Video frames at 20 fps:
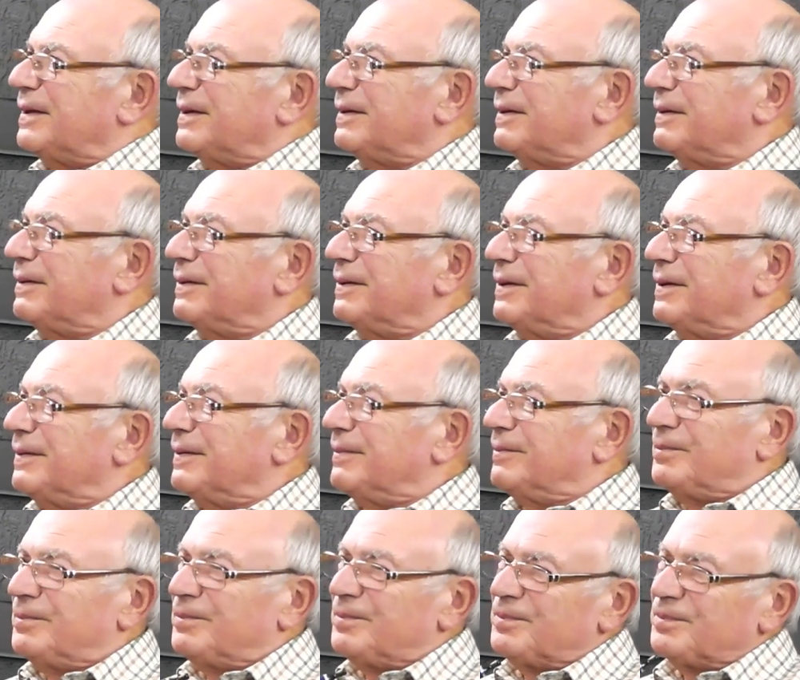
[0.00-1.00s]
yeah
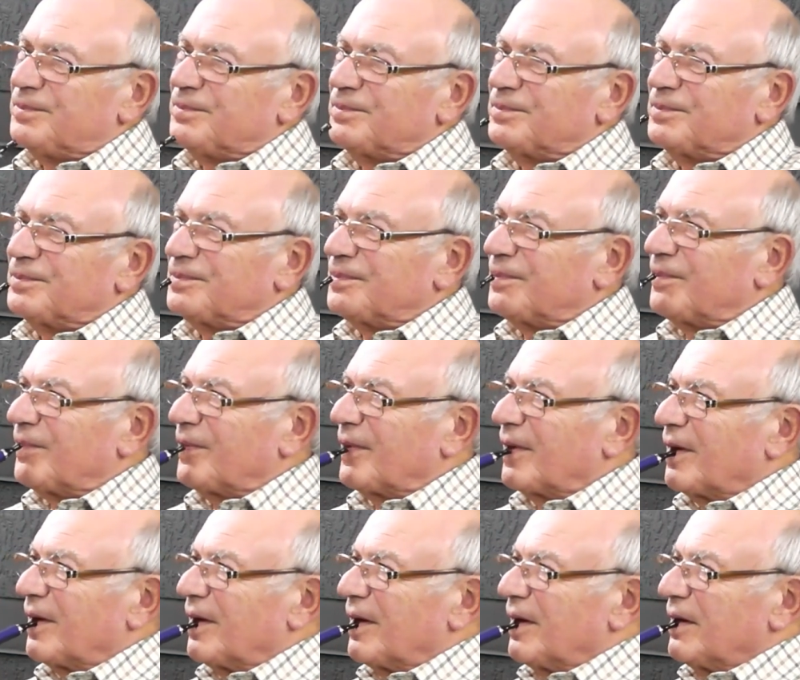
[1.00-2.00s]
you think
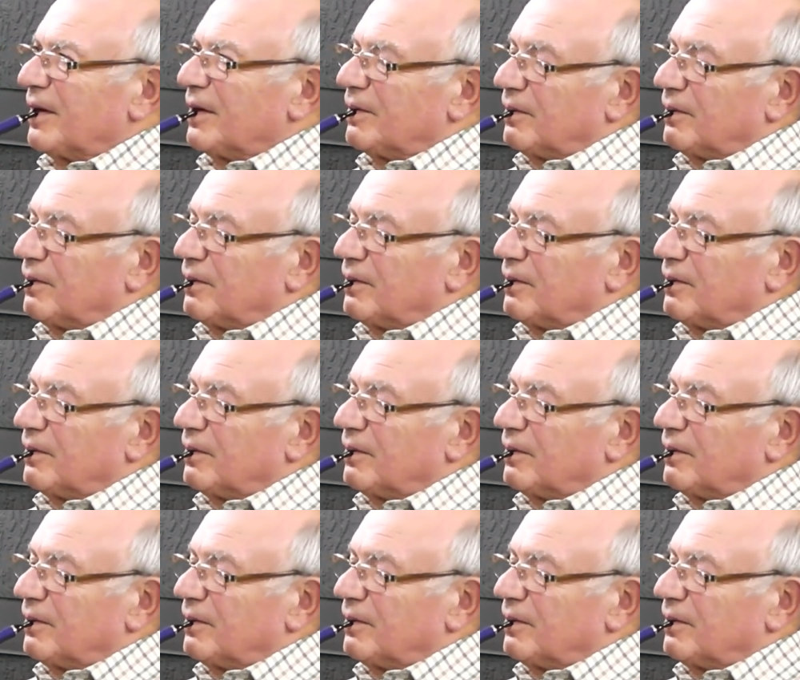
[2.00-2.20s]
yeah